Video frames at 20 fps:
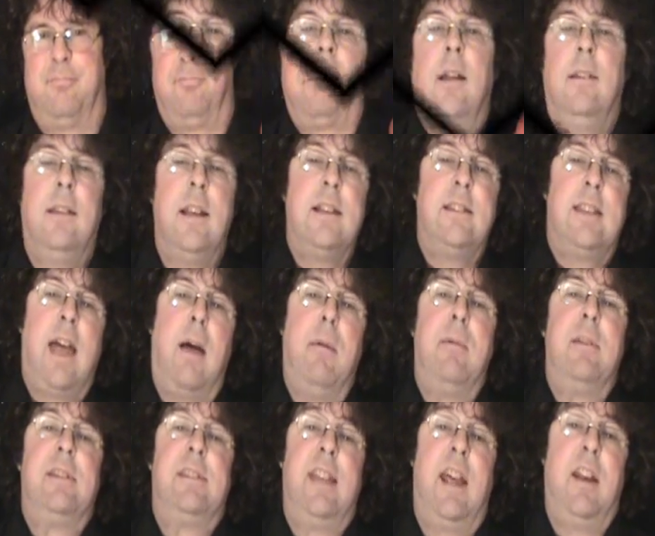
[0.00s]
This time,
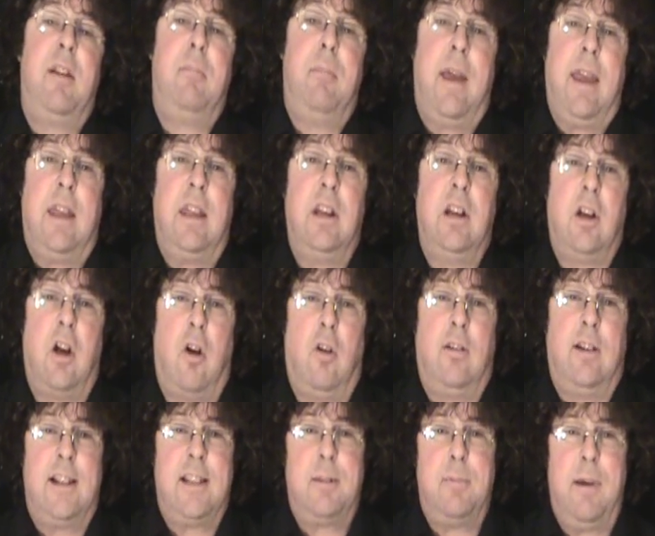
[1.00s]
instead of making a goat,
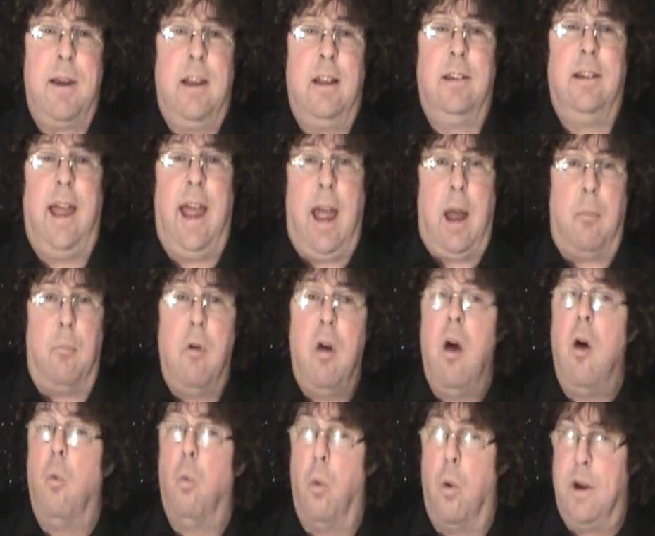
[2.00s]
let's make a lamb.
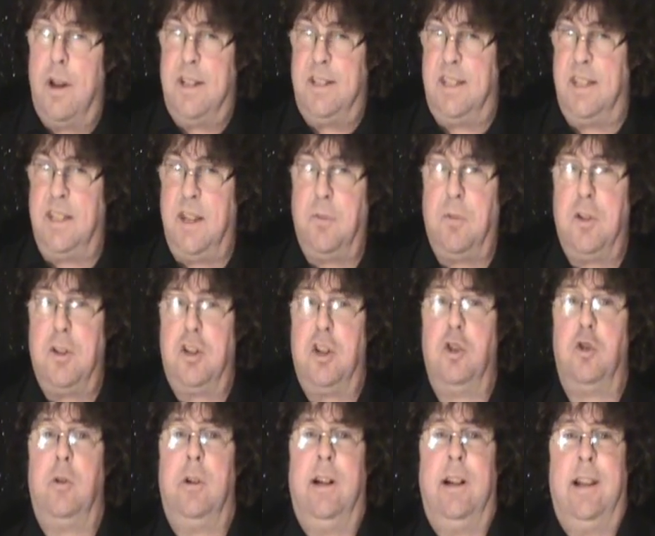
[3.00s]
What is the difference
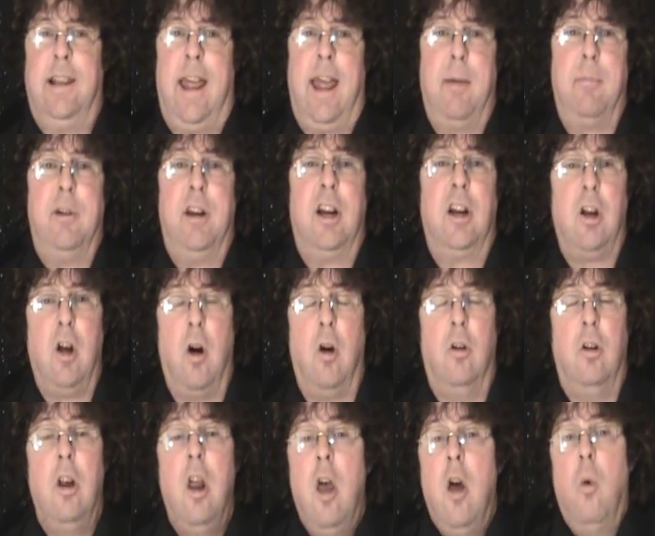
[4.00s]
between a lamb and a goat?
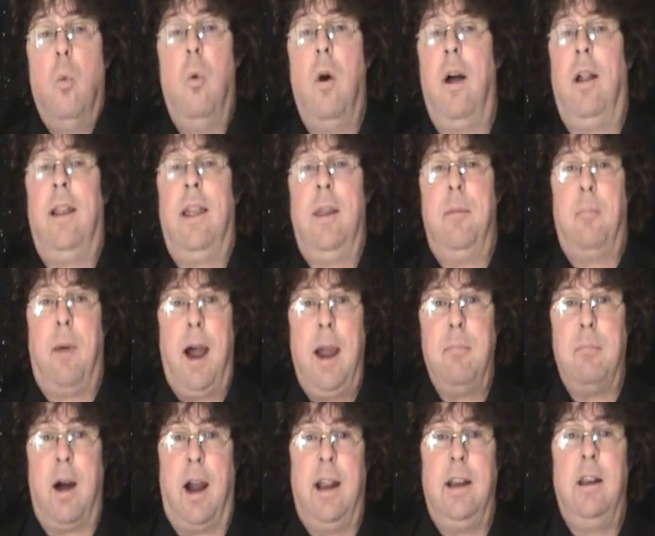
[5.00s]
Well, in my
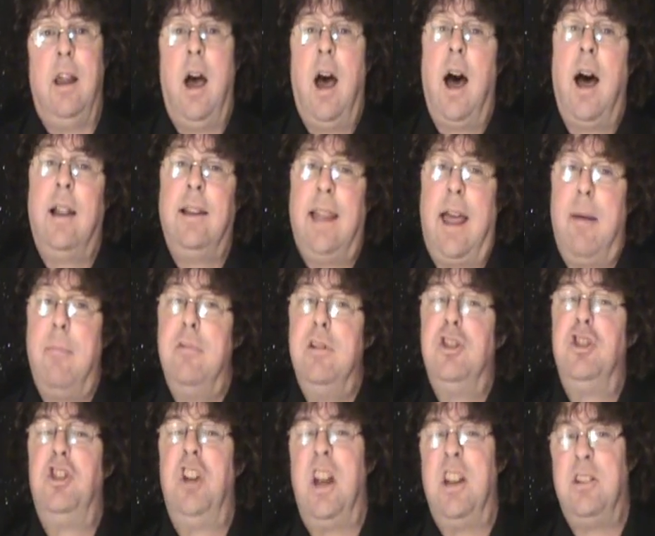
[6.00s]
mind, a lamb is
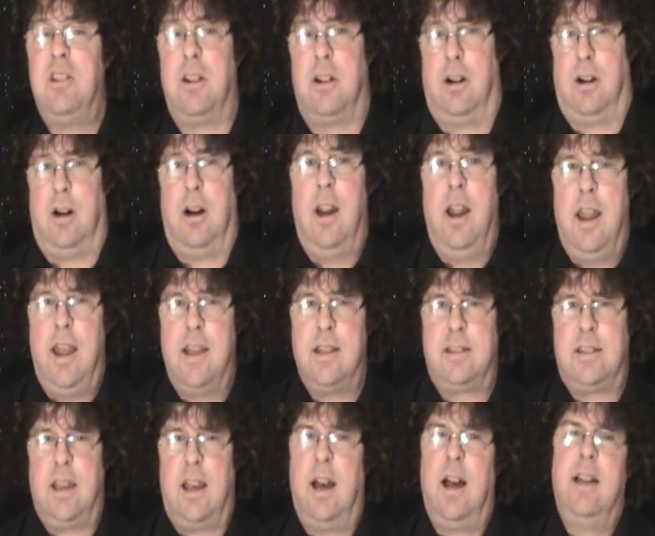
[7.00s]
gentler. It's
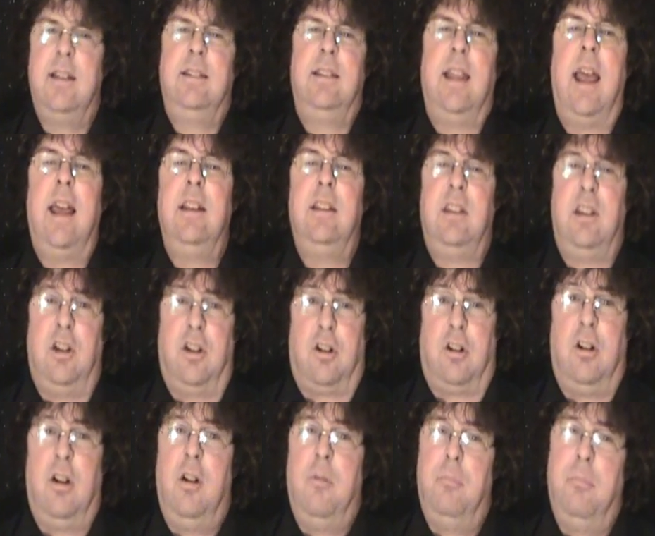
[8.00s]
daintier.
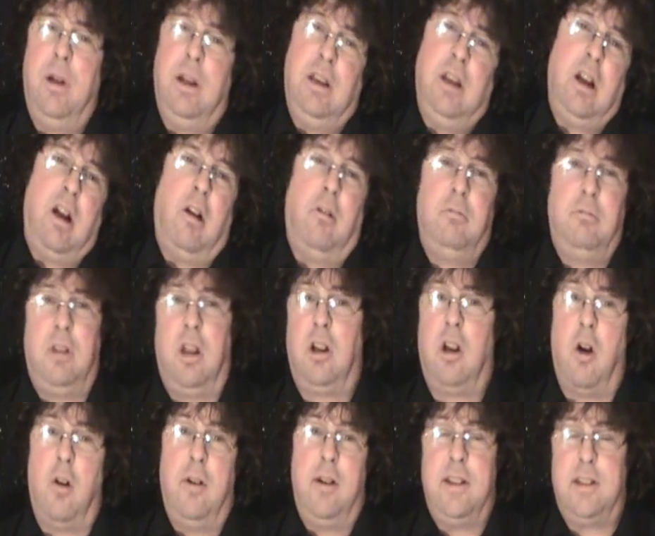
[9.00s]
But, you know, the
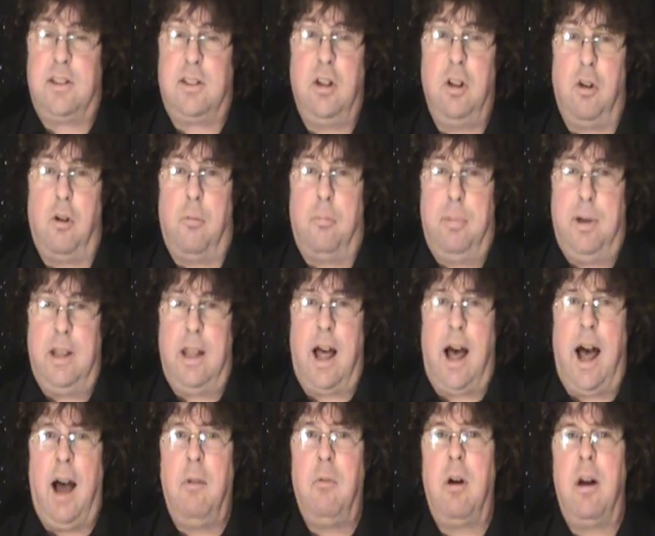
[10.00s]
goat is too. But
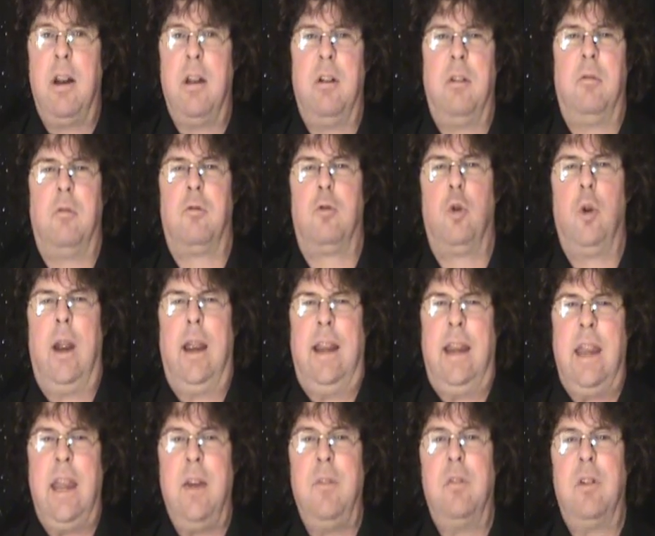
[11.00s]
I want to create
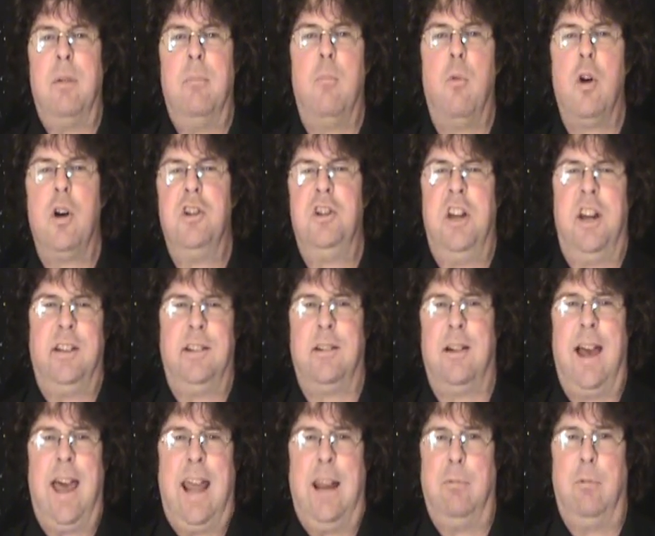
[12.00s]
even a more gentle
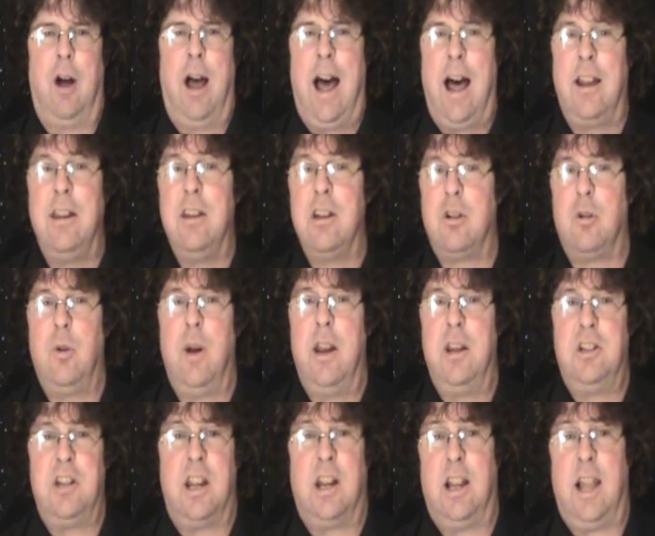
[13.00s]
animal. How do you create
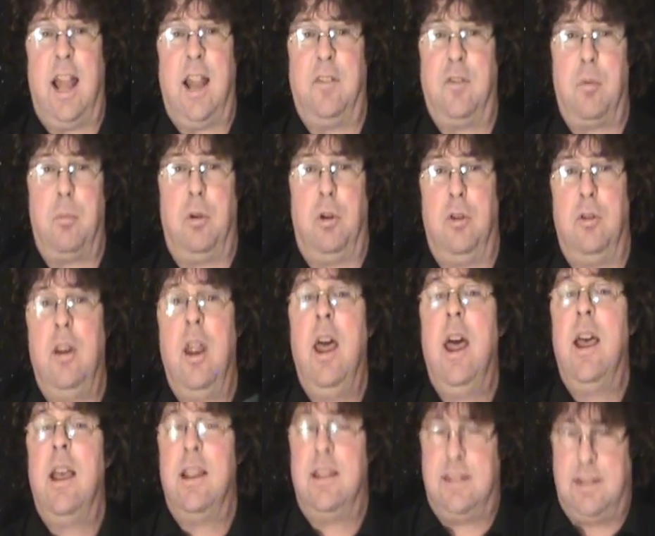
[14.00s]
gentle out of a balloon?
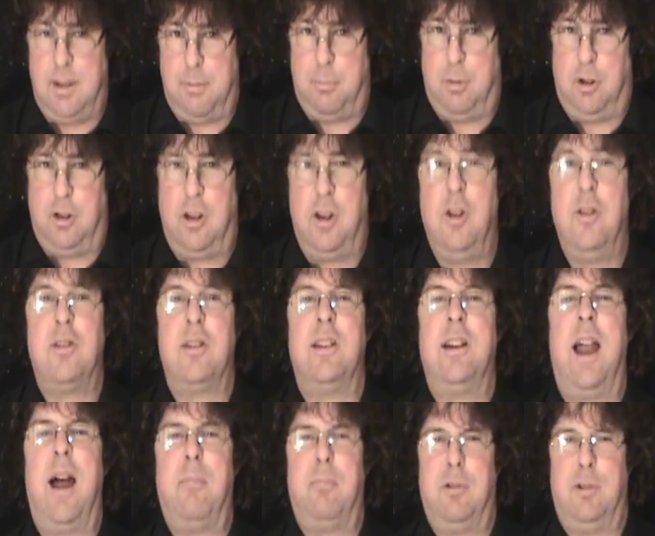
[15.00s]
Simple. You use an
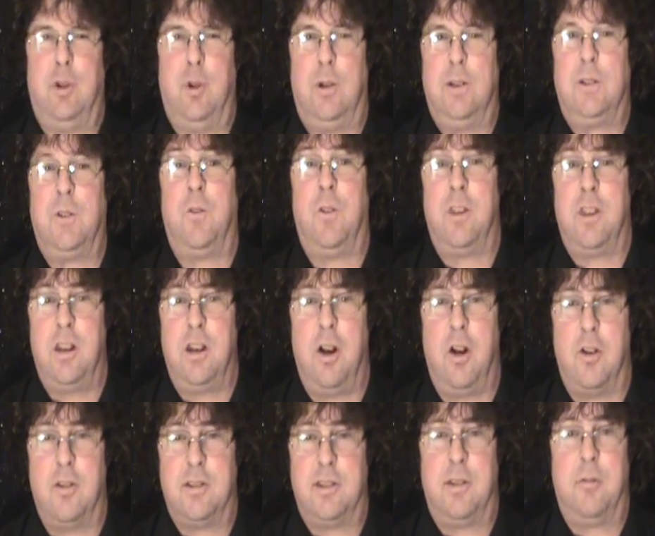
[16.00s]
apple twist for the
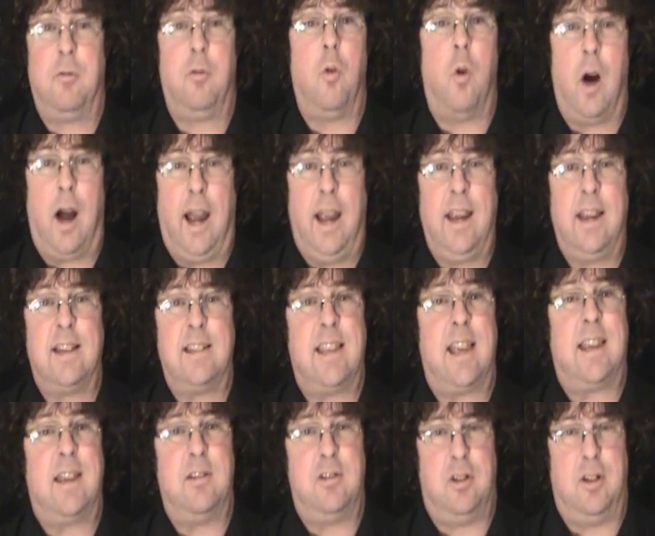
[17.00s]
nose. Why? Because that
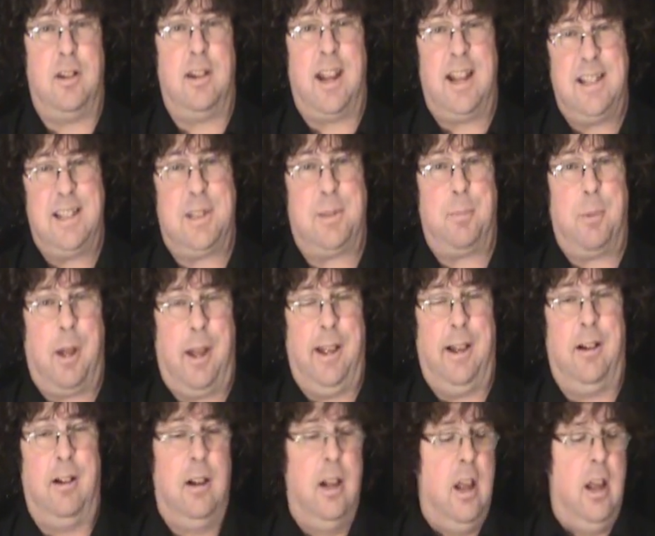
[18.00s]
gives you a nice smile.
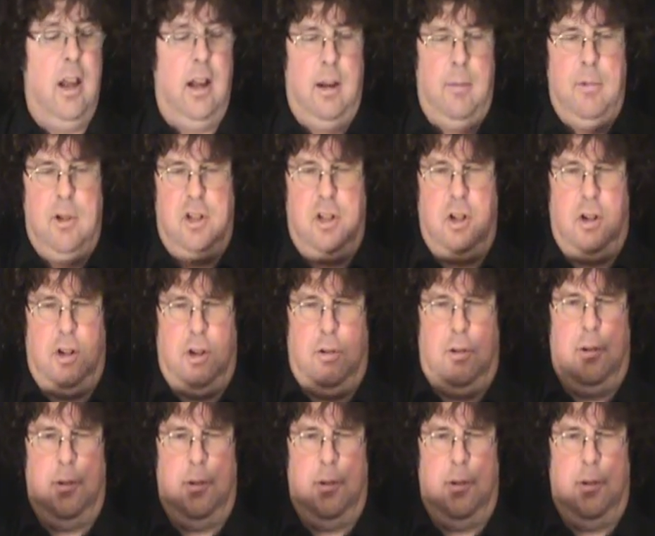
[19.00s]
Let me show you.